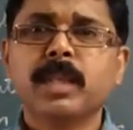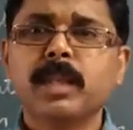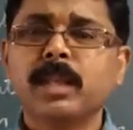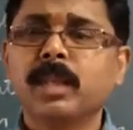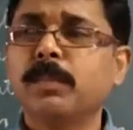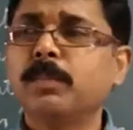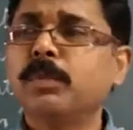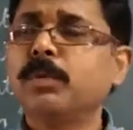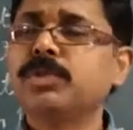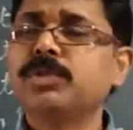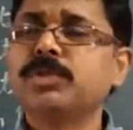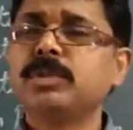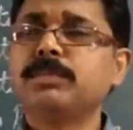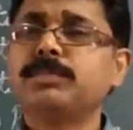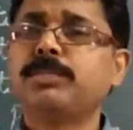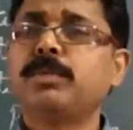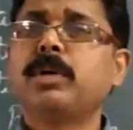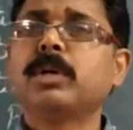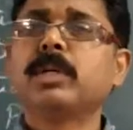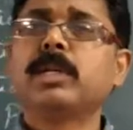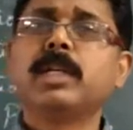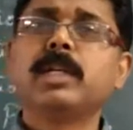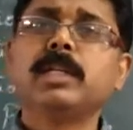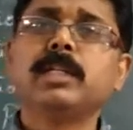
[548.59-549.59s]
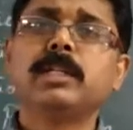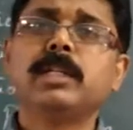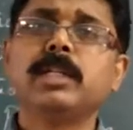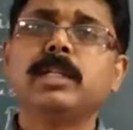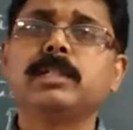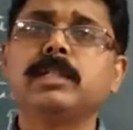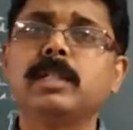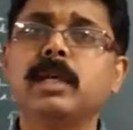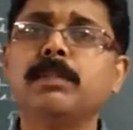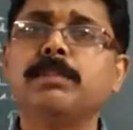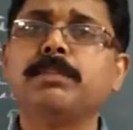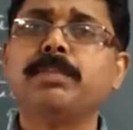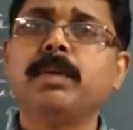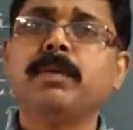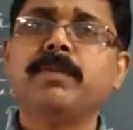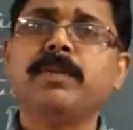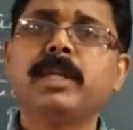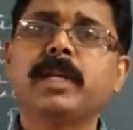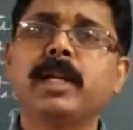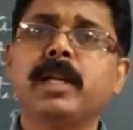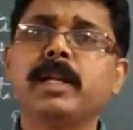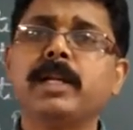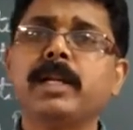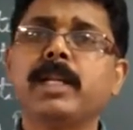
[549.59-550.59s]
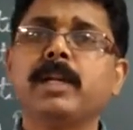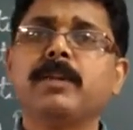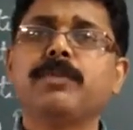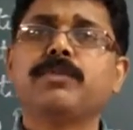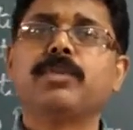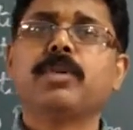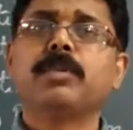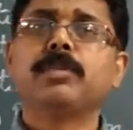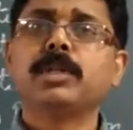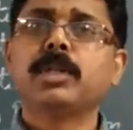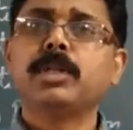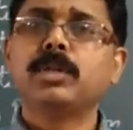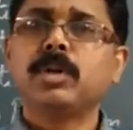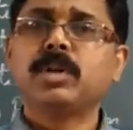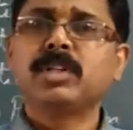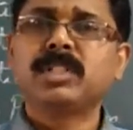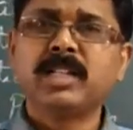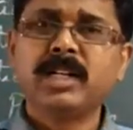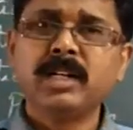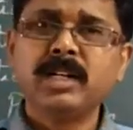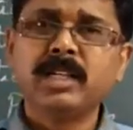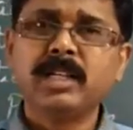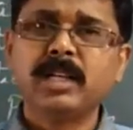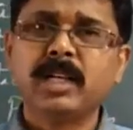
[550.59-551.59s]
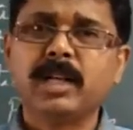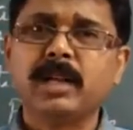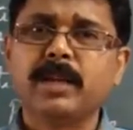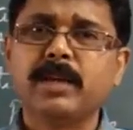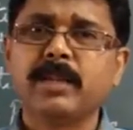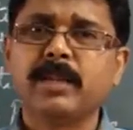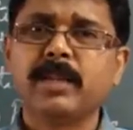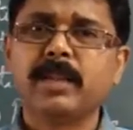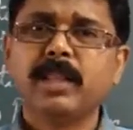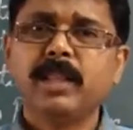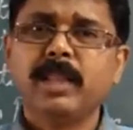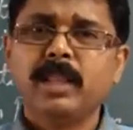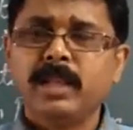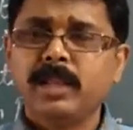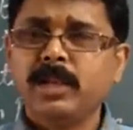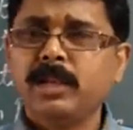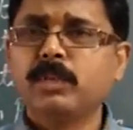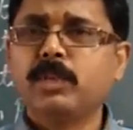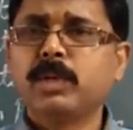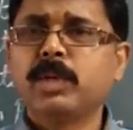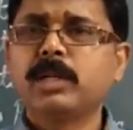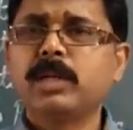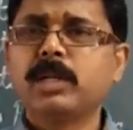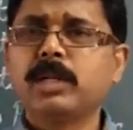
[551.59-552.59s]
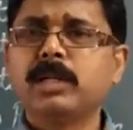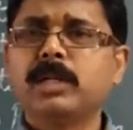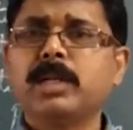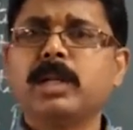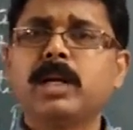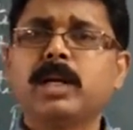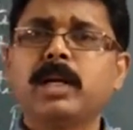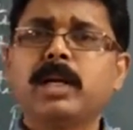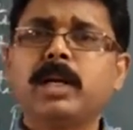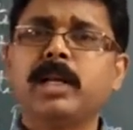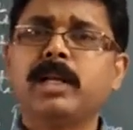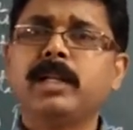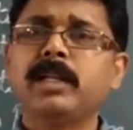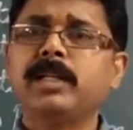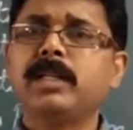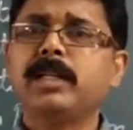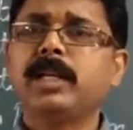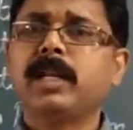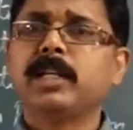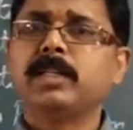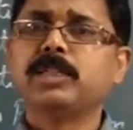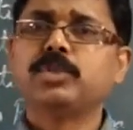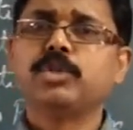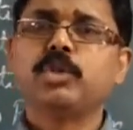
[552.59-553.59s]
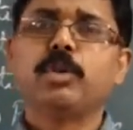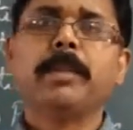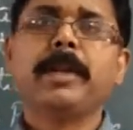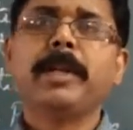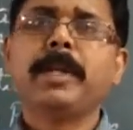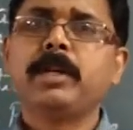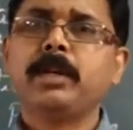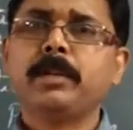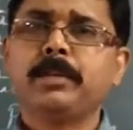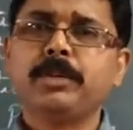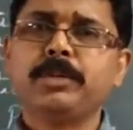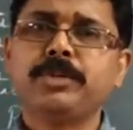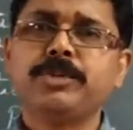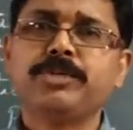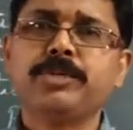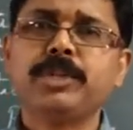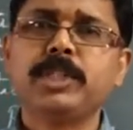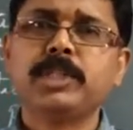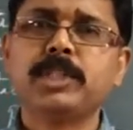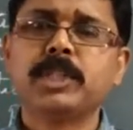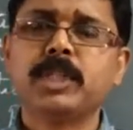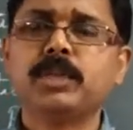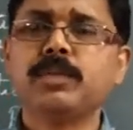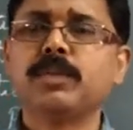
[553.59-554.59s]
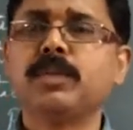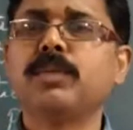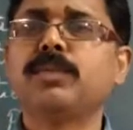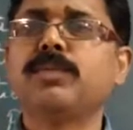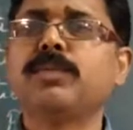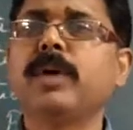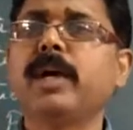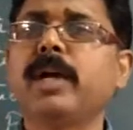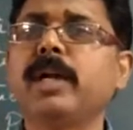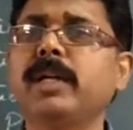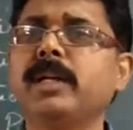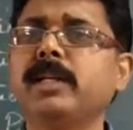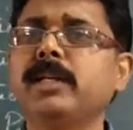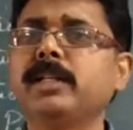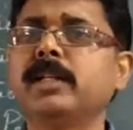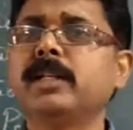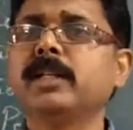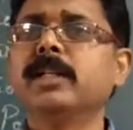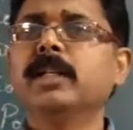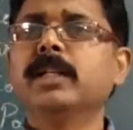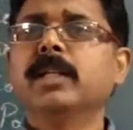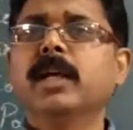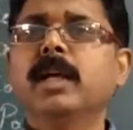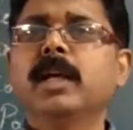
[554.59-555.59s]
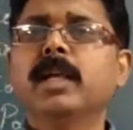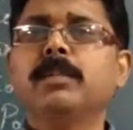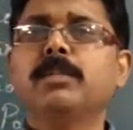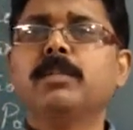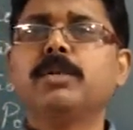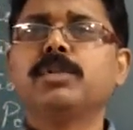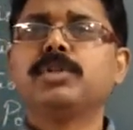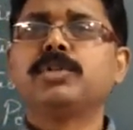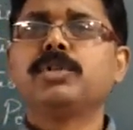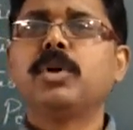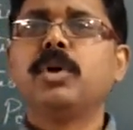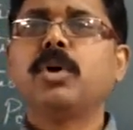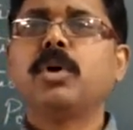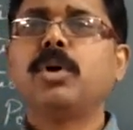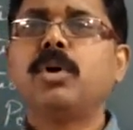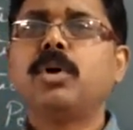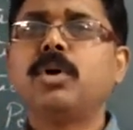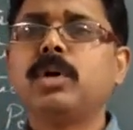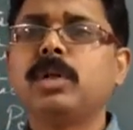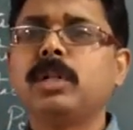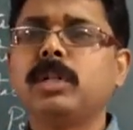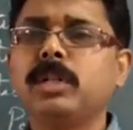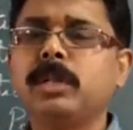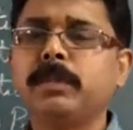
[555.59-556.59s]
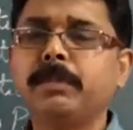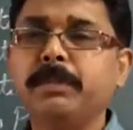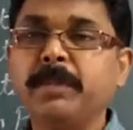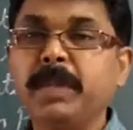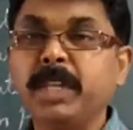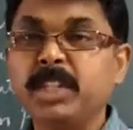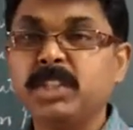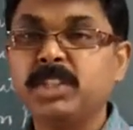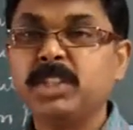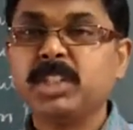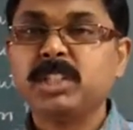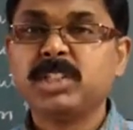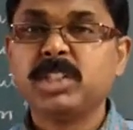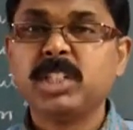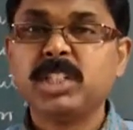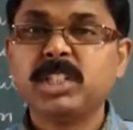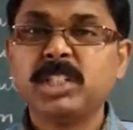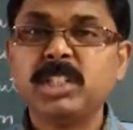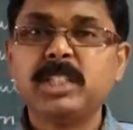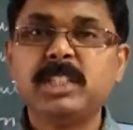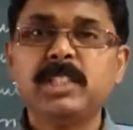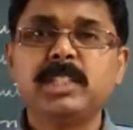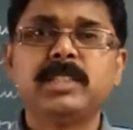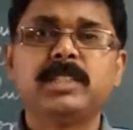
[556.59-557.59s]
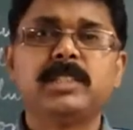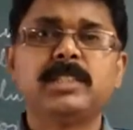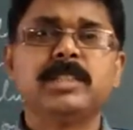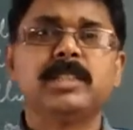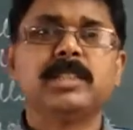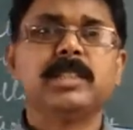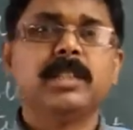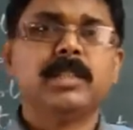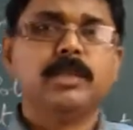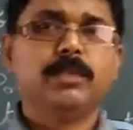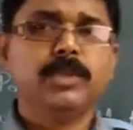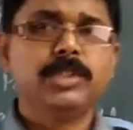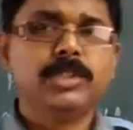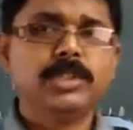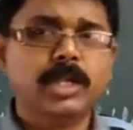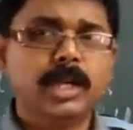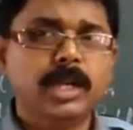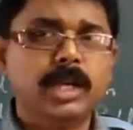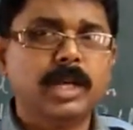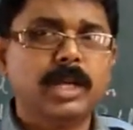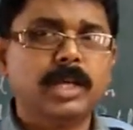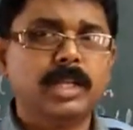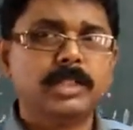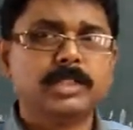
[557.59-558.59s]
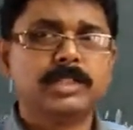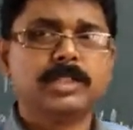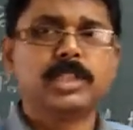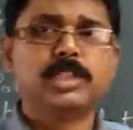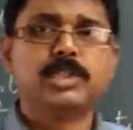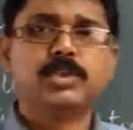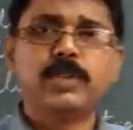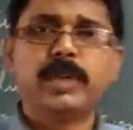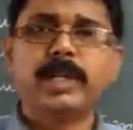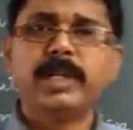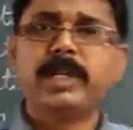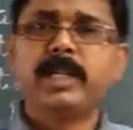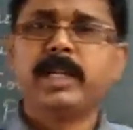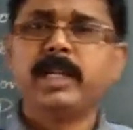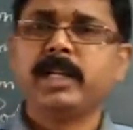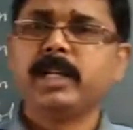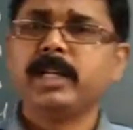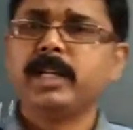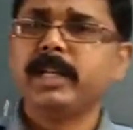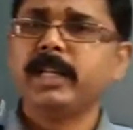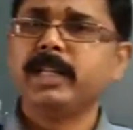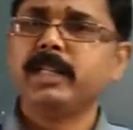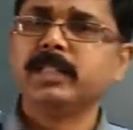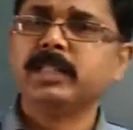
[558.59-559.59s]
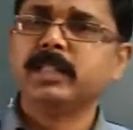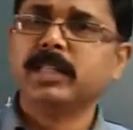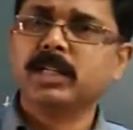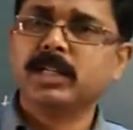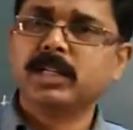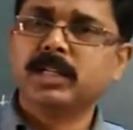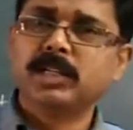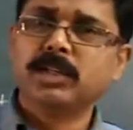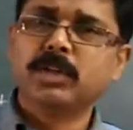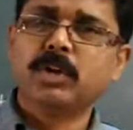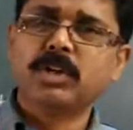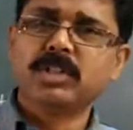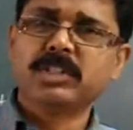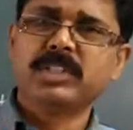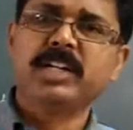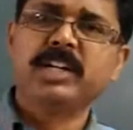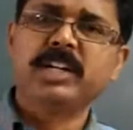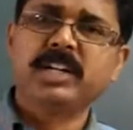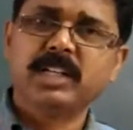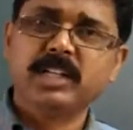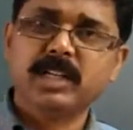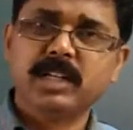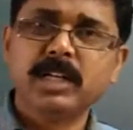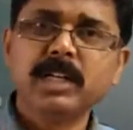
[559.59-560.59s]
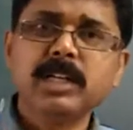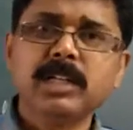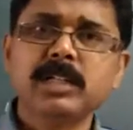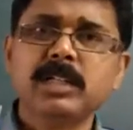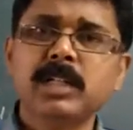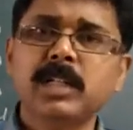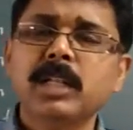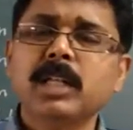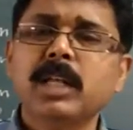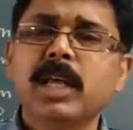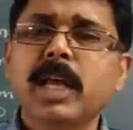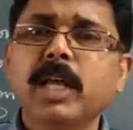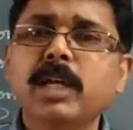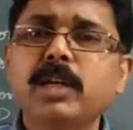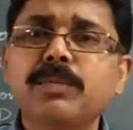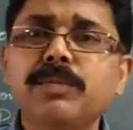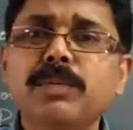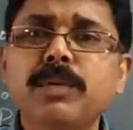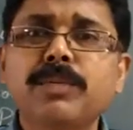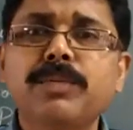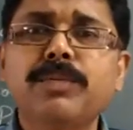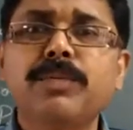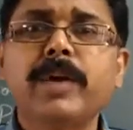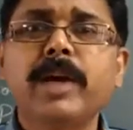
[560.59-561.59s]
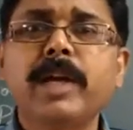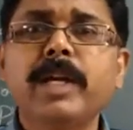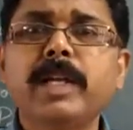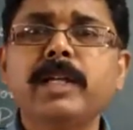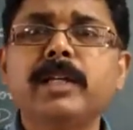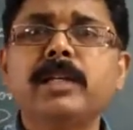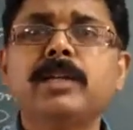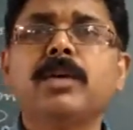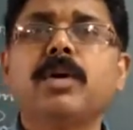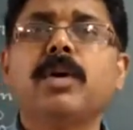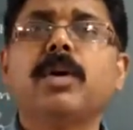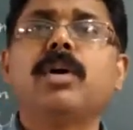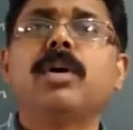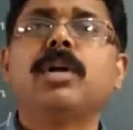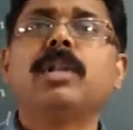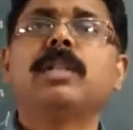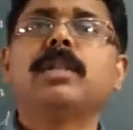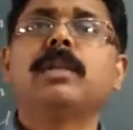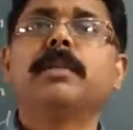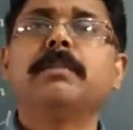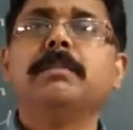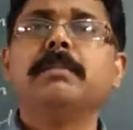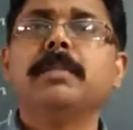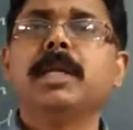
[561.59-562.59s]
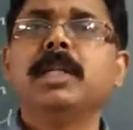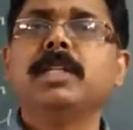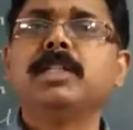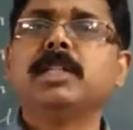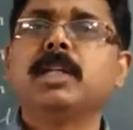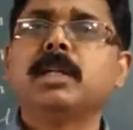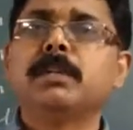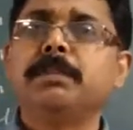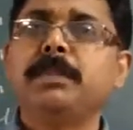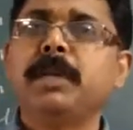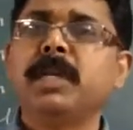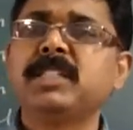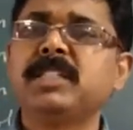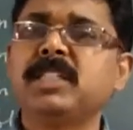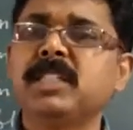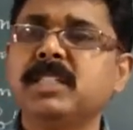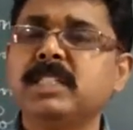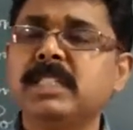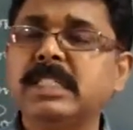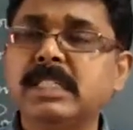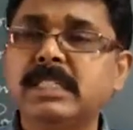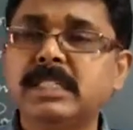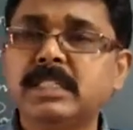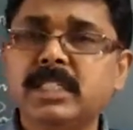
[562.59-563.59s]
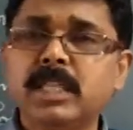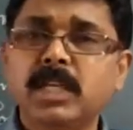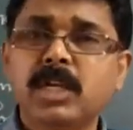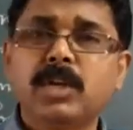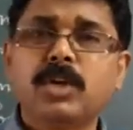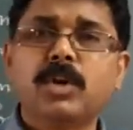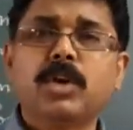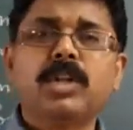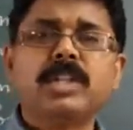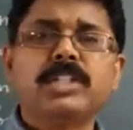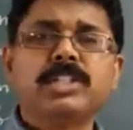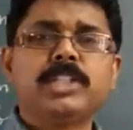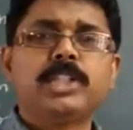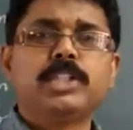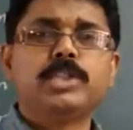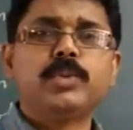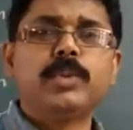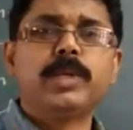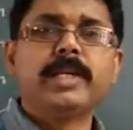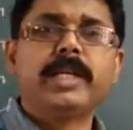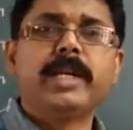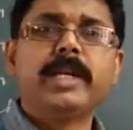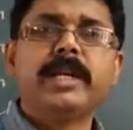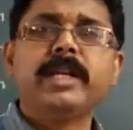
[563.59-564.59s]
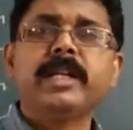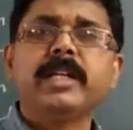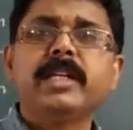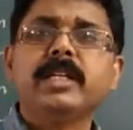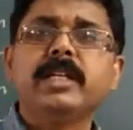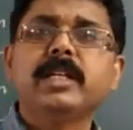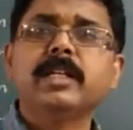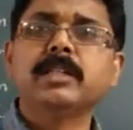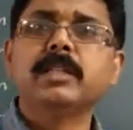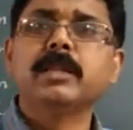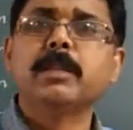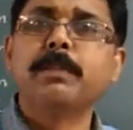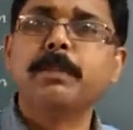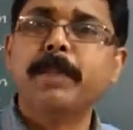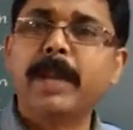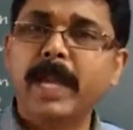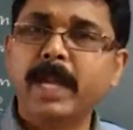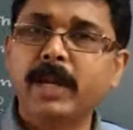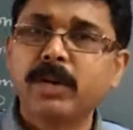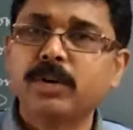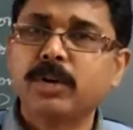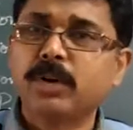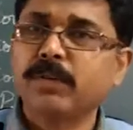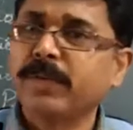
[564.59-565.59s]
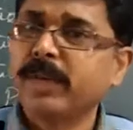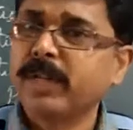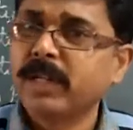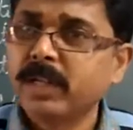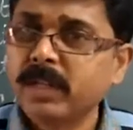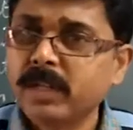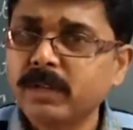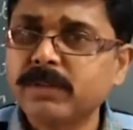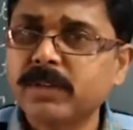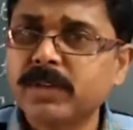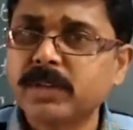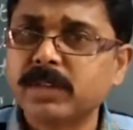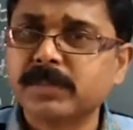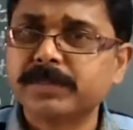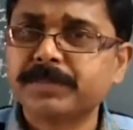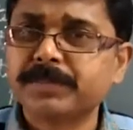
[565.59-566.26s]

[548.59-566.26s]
Now most important example we can take from the North India, river Ganga, and it has so many tributaries, and you will find almost all the major cities which are situated in the North India, and you will find all the major big cities, they are all situated near the bank of any river.